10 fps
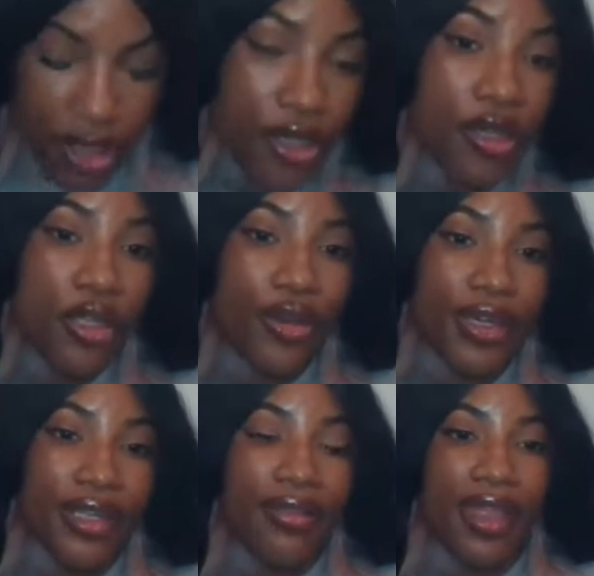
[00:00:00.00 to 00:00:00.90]
you're
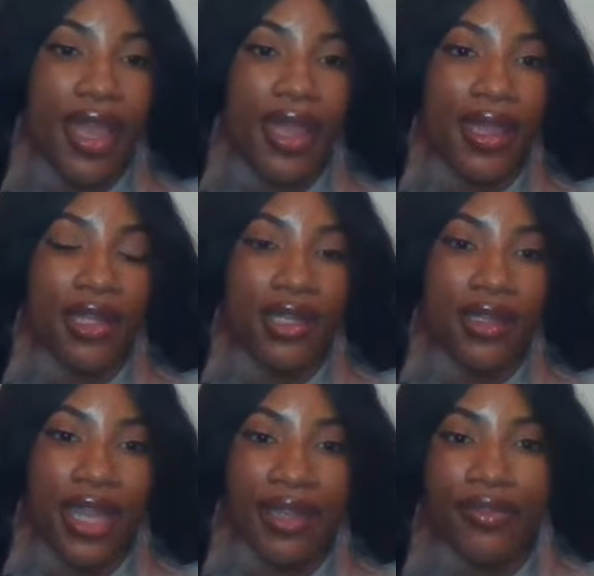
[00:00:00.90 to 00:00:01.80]
learning that
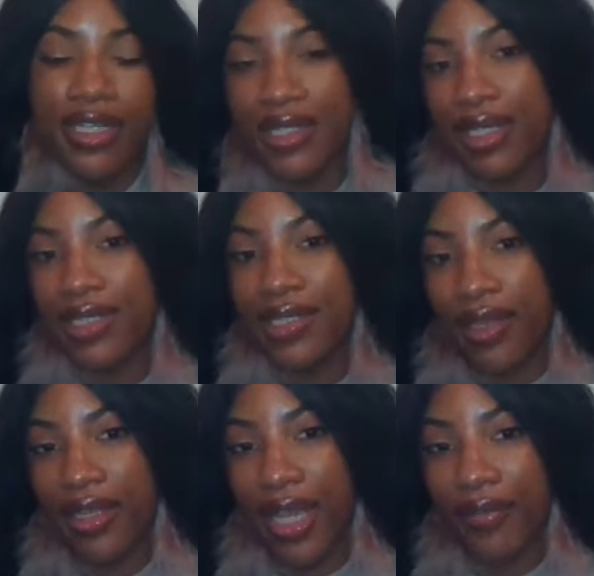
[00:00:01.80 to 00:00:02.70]
life doesn't
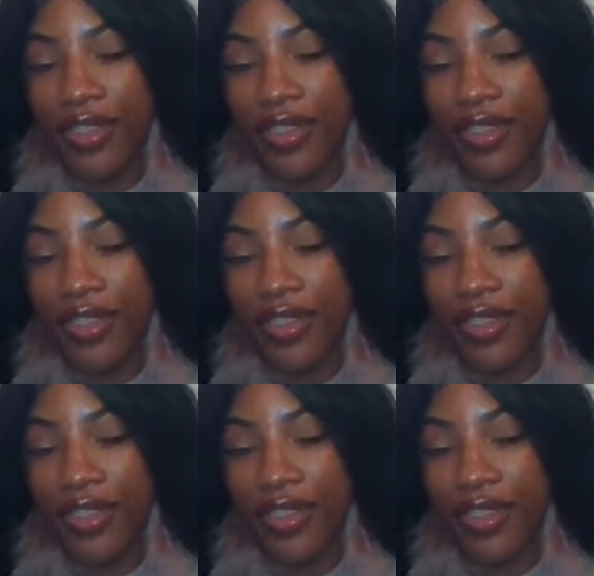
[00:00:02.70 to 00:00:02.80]
exactly